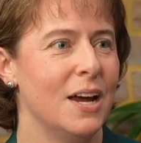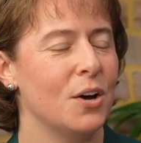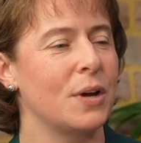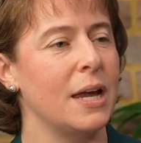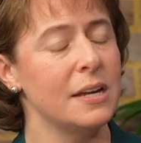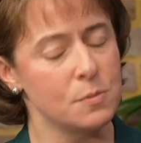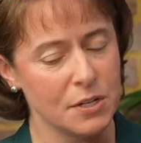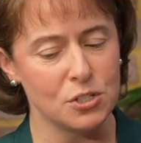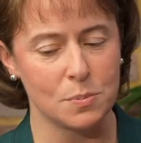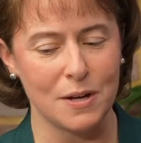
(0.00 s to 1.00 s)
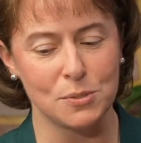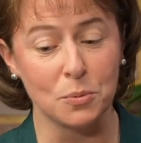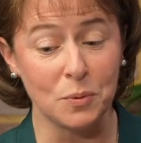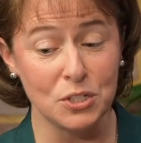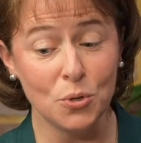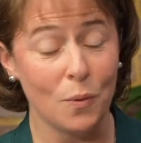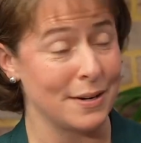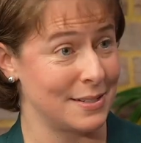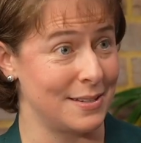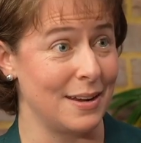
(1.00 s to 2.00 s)
Okay, as much as possible, we do want
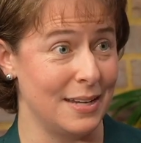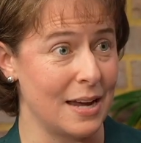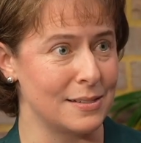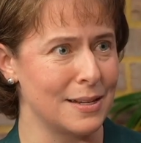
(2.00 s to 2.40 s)
to say yes.